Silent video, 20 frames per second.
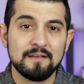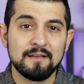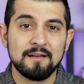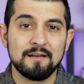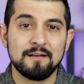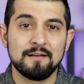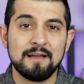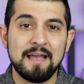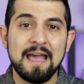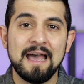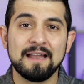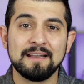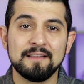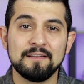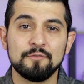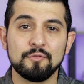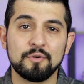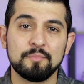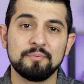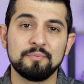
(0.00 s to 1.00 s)

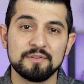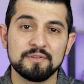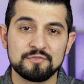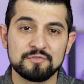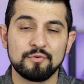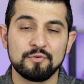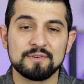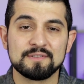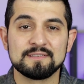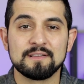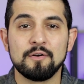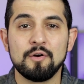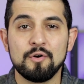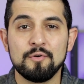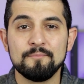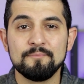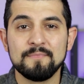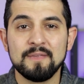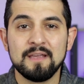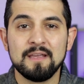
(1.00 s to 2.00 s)
added or put towards the
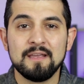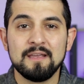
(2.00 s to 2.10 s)
home.